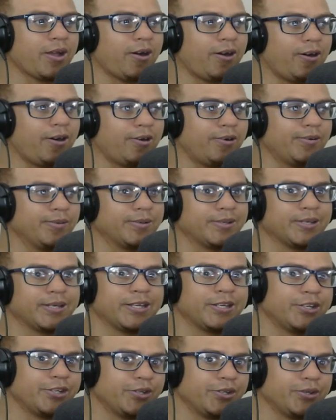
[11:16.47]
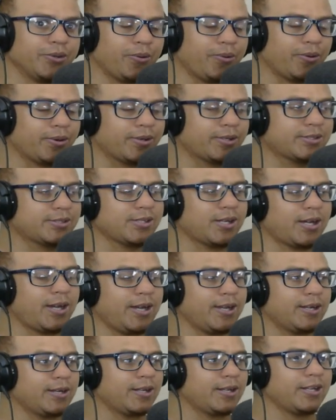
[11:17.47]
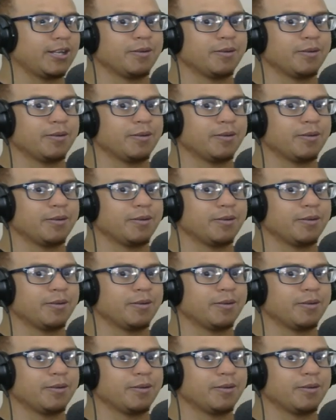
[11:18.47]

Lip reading: are in New York side in